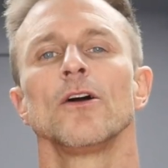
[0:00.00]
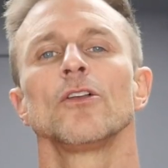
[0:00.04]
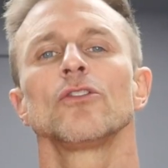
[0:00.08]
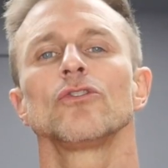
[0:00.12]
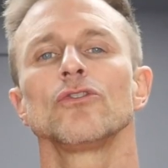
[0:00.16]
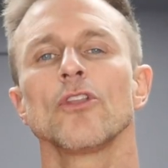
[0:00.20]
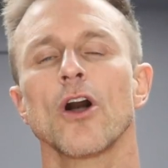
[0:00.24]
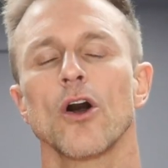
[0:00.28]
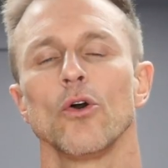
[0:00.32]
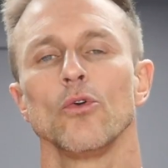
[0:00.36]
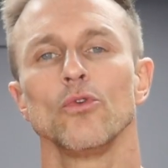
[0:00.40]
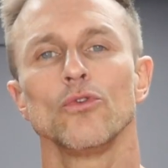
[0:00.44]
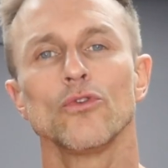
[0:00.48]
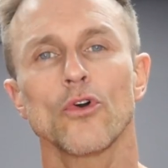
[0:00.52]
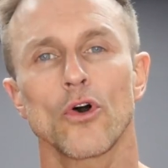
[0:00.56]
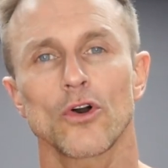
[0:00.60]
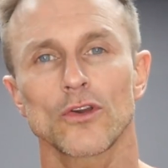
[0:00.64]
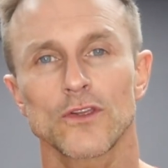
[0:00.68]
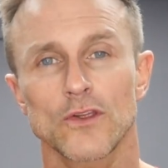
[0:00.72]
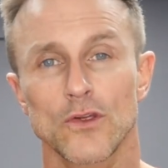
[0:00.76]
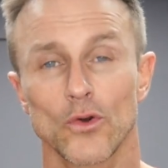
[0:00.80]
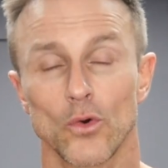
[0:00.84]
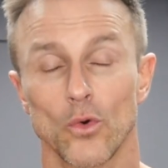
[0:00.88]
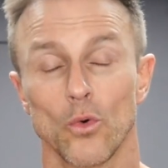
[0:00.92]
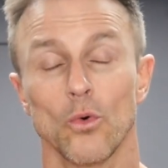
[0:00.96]
No,
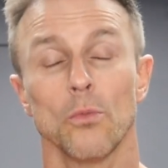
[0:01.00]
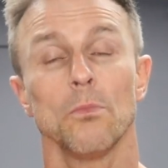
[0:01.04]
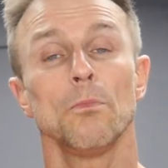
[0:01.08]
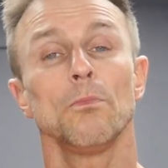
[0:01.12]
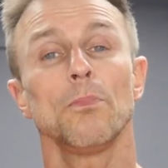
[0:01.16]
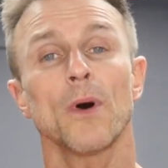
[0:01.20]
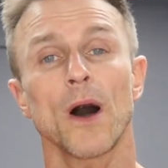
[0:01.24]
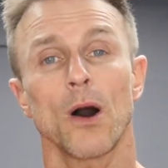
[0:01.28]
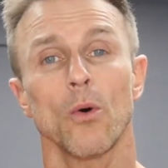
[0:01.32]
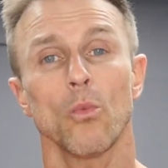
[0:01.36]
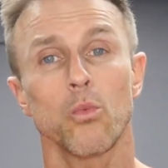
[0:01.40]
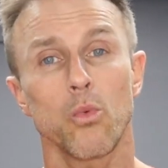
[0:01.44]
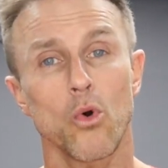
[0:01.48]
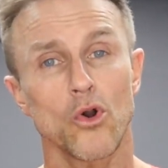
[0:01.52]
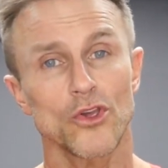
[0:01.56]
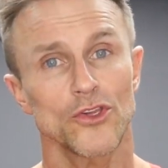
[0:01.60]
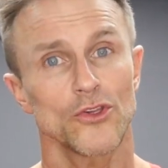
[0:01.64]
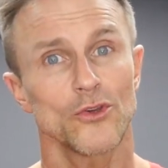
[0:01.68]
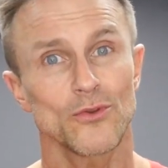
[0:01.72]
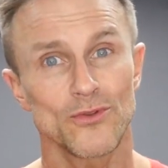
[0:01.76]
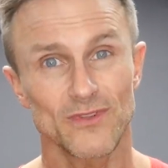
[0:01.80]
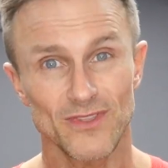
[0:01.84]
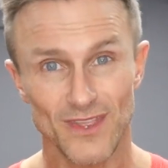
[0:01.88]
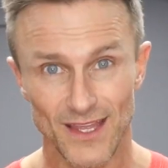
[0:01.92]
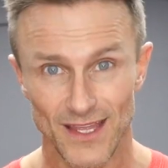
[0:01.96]
not at all. But what
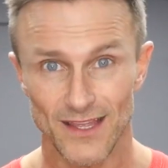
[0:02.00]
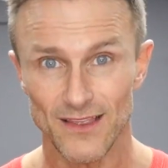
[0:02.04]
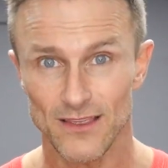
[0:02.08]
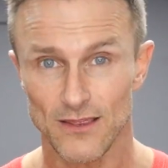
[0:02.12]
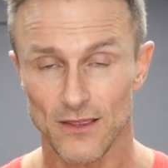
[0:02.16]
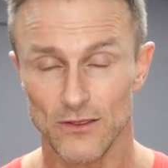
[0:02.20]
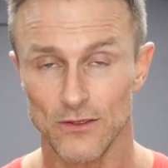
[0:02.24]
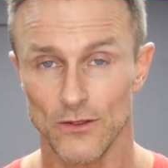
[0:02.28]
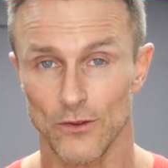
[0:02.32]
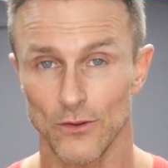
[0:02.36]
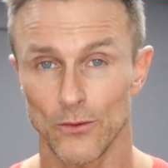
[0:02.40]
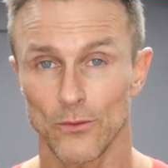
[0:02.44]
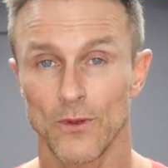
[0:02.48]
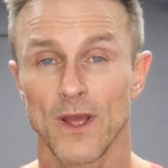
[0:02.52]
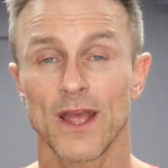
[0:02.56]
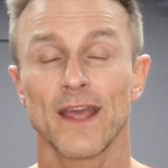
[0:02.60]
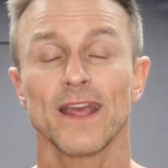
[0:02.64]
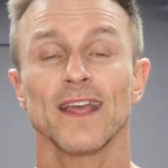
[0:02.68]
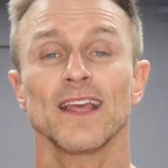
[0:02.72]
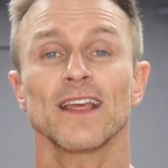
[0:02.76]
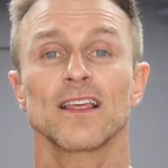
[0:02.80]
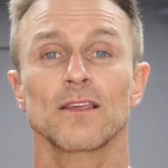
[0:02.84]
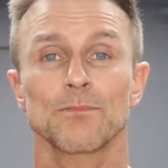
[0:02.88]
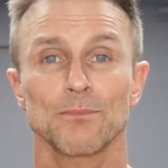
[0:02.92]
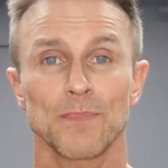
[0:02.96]
you need to do
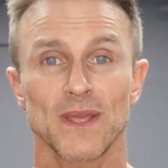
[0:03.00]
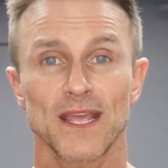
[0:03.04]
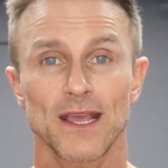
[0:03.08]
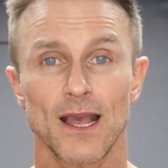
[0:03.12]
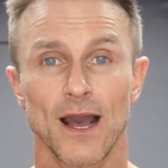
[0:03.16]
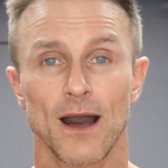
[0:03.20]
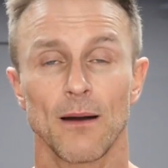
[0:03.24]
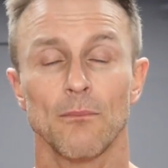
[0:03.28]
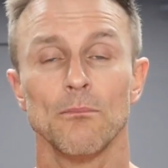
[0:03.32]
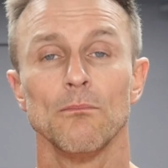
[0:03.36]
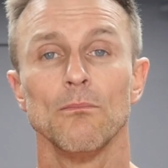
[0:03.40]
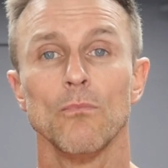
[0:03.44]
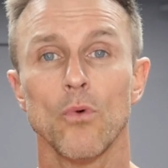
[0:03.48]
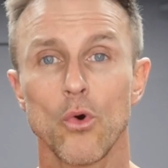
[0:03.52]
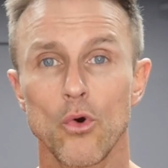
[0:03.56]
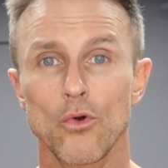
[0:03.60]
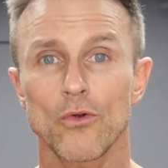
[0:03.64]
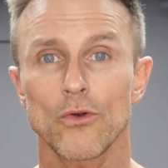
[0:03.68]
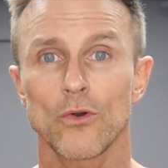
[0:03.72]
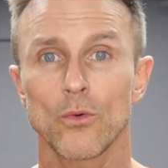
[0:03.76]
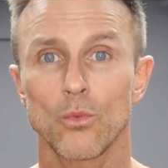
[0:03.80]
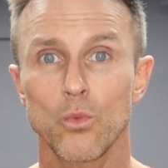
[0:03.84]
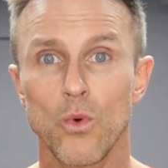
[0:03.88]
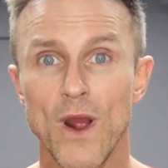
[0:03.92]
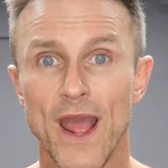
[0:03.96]
is become more
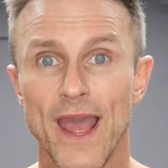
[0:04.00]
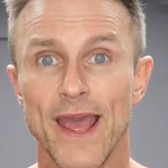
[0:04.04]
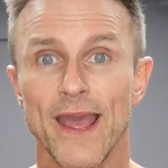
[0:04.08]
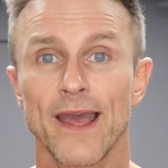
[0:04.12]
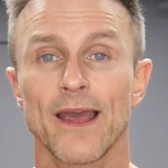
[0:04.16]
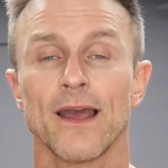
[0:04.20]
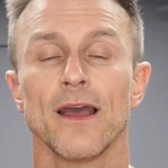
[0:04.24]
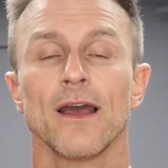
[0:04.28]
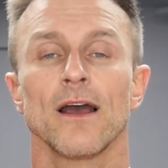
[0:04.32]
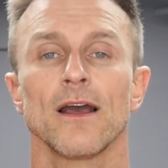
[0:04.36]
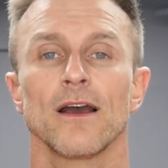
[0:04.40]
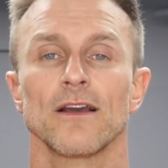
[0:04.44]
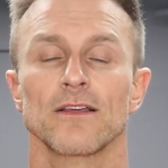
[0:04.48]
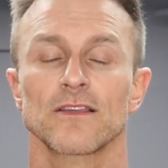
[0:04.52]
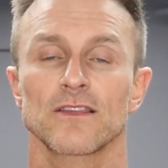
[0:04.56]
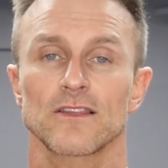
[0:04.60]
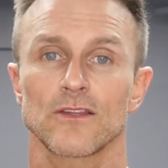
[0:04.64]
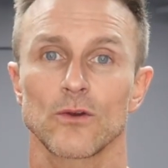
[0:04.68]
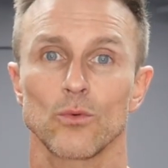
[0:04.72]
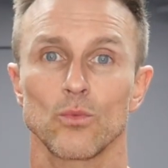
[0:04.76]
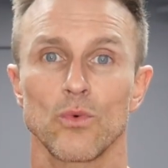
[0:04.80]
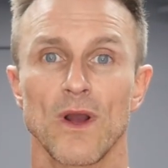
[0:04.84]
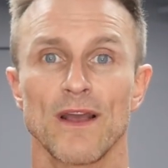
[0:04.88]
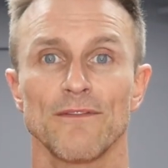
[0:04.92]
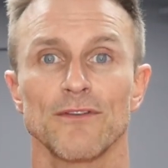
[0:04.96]
aware as
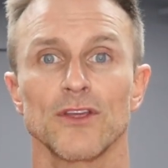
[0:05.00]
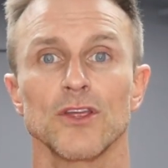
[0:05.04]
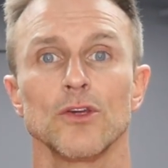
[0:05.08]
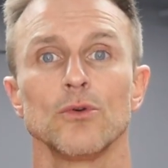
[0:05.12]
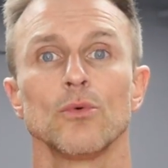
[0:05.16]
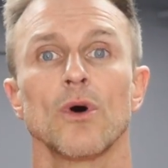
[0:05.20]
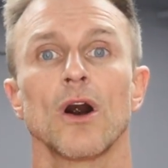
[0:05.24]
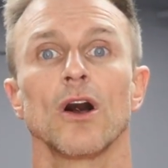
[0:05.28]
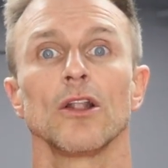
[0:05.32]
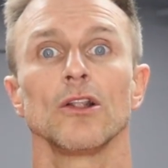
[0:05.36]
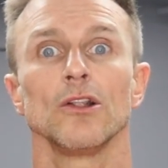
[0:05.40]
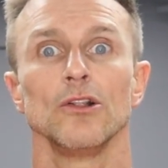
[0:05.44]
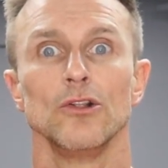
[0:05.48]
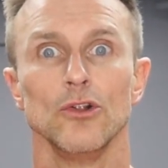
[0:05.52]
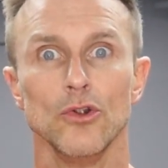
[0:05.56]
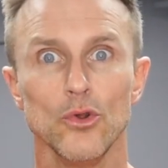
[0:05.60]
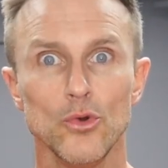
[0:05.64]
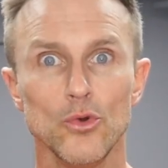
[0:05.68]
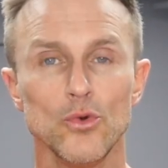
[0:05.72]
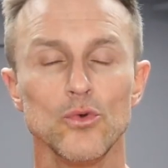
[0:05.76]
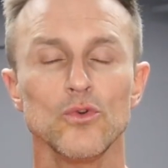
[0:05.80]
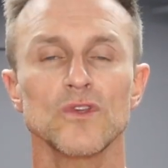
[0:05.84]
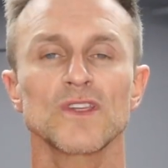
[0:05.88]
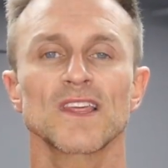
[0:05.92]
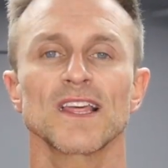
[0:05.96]
to whether you are
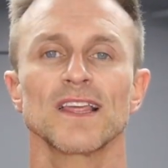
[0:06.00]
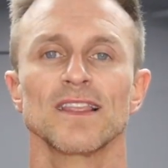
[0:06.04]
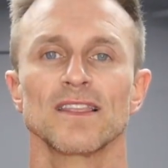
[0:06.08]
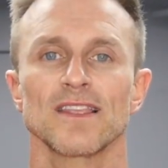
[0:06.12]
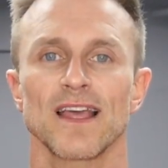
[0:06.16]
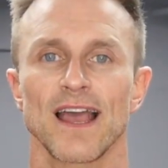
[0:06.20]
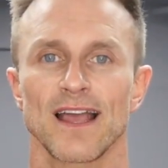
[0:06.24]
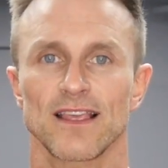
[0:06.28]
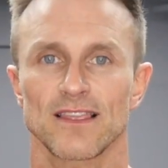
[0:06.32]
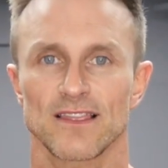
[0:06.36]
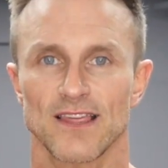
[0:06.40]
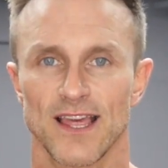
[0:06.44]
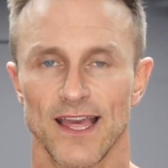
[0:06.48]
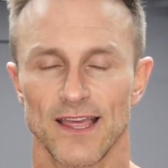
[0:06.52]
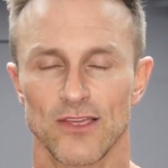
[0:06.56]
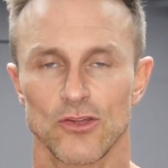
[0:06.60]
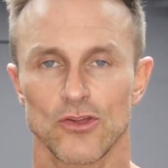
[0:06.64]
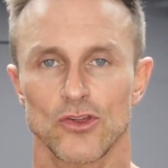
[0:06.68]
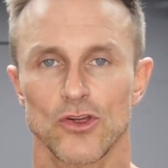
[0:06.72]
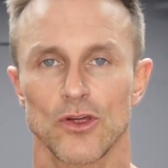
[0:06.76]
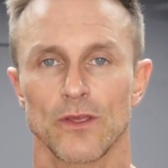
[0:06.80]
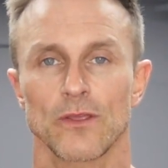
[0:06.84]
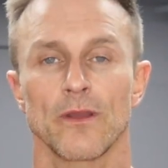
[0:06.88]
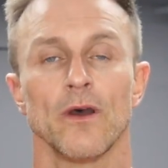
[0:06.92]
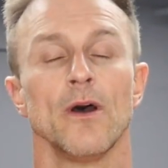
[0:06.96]
losing that
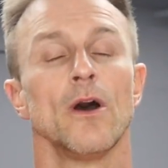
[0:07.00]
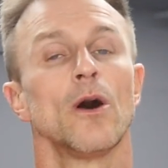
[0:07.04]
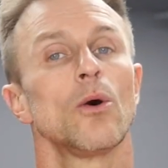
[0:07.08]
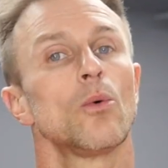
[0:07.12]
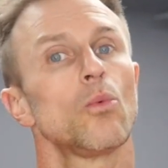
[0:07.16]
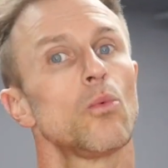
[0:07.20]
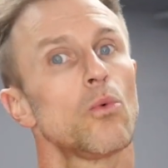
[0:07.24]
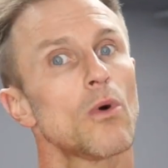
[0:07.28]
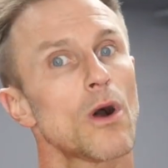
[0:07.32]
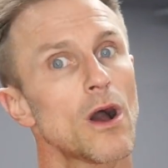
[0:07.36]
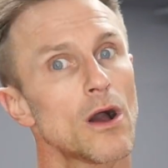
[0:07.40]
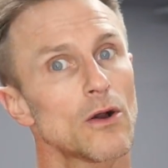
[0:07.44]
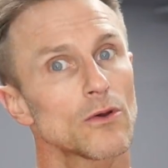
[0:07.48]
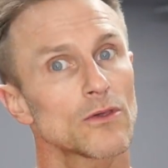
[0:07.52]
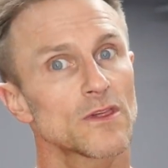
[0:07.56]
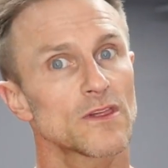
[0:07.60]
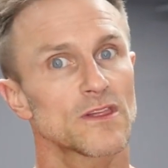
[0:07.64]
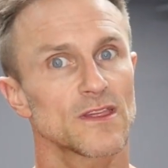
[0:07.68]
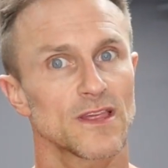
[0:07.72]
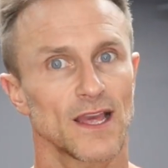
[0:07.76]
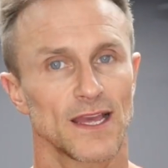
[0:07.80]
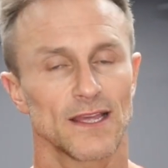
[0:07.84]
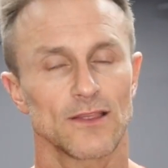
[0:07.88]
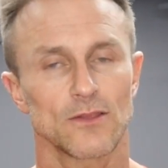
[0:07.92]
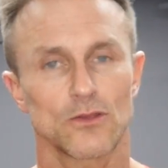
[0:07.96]
tension while,
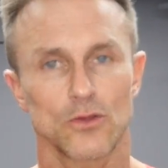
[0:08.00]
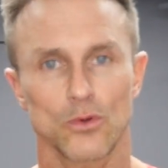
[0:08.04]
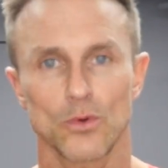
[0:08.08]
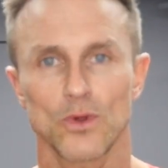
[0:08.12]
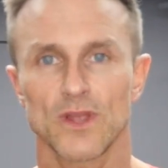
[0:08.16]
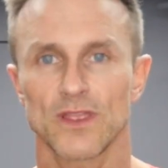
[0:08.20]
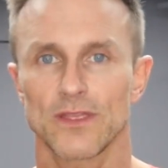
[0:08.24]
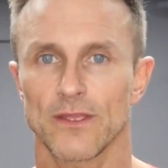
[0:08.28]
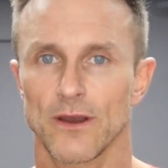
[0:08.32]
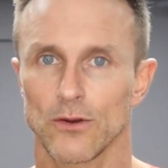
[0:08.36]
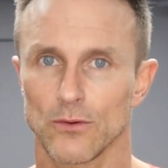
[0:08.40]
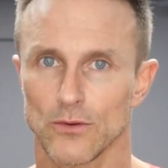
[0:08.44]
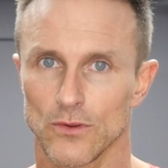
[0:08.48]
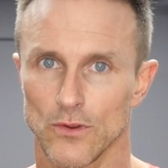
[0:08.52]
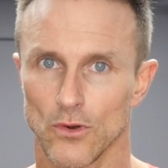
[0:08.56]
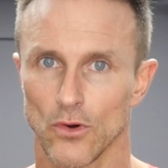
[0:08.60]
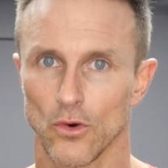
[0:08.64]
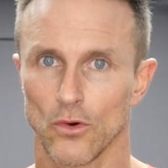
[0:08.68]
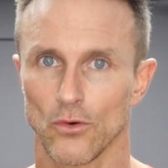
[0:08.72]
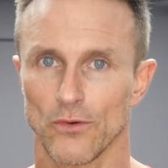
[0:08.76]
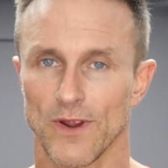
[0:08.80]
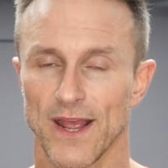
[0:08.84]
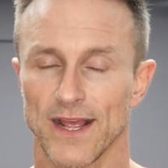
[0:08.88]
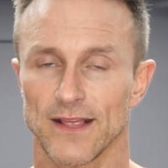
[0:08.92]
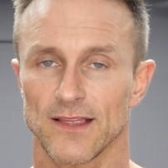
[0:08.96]
say, doing those
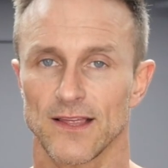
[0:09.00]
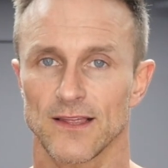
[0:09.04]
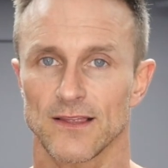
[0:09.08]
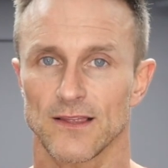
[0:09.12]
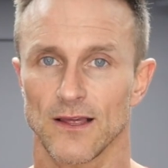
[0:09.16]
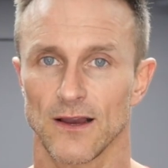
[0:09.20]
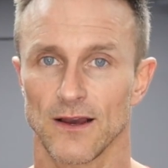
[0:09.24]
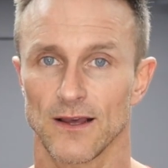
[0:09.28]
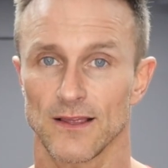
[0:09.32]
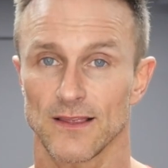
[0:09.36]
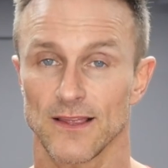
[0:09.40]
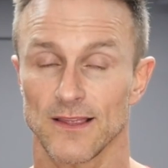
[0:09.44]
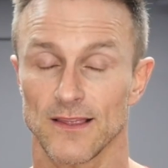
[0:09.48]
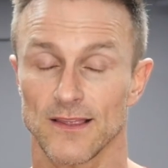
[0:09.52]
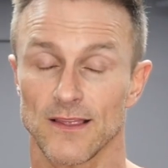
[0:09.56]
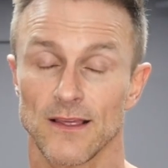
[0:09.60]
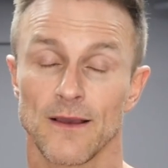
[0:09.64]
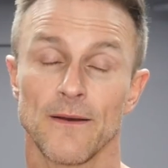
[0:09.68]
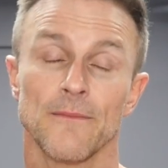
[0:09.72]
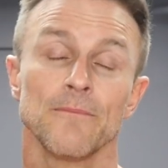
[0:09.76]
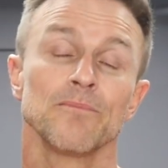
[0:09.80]
core exercises.